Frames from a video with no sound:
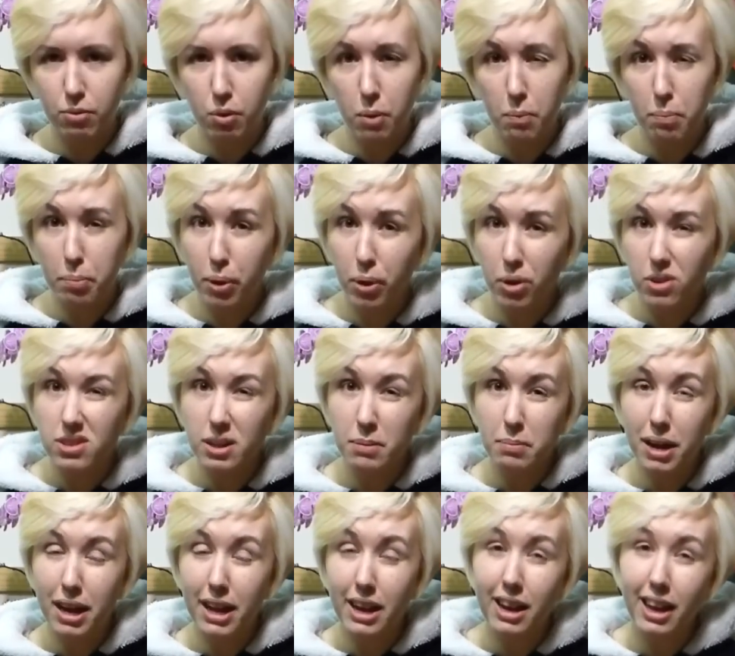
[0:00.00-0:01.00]
what books I
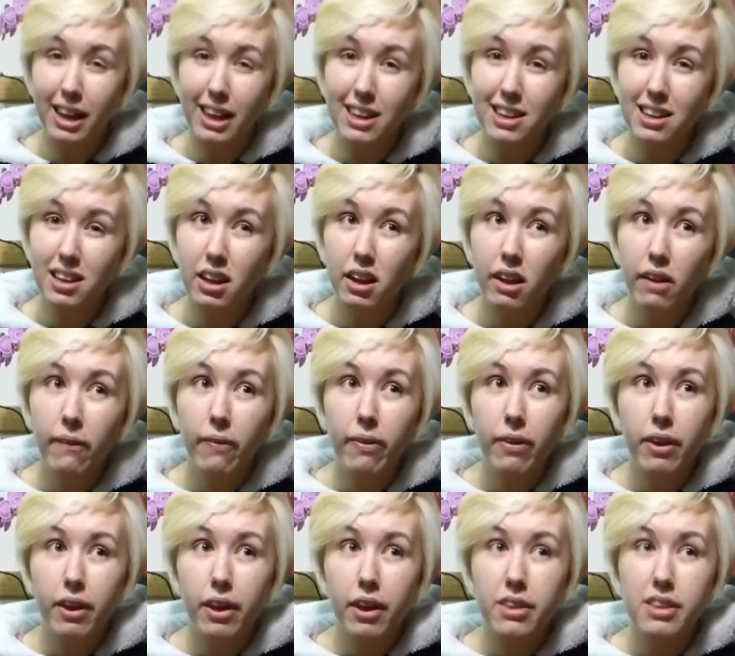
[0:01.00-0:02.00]
might like,
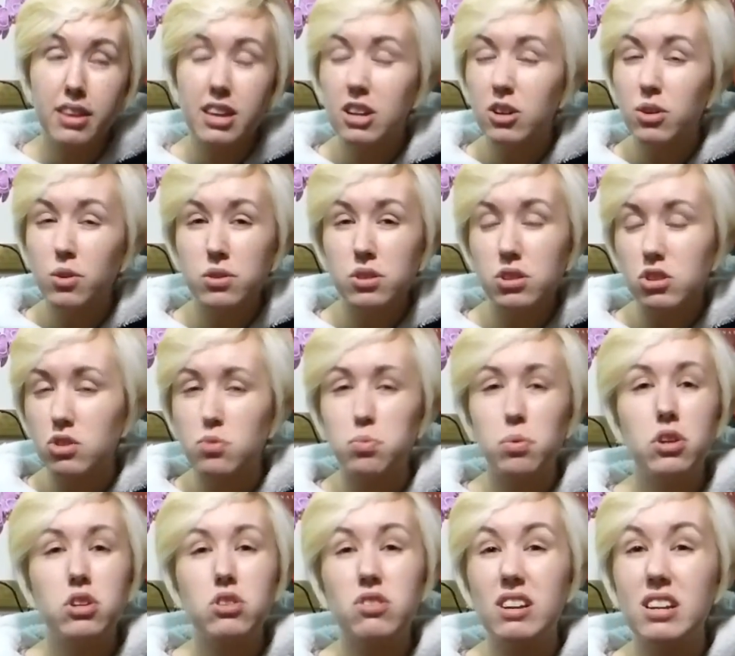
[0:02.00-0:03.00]
you can also just
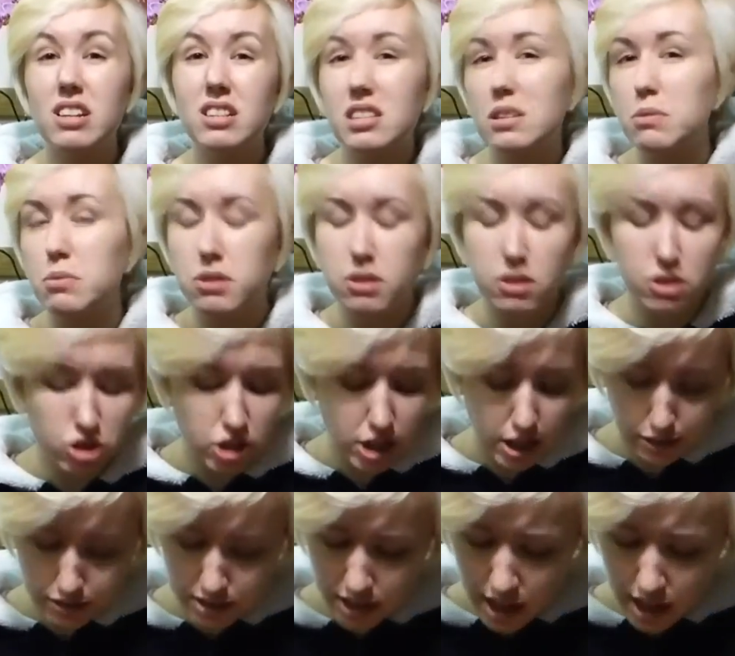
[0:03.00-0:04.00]
wander in and see what's on the shelves.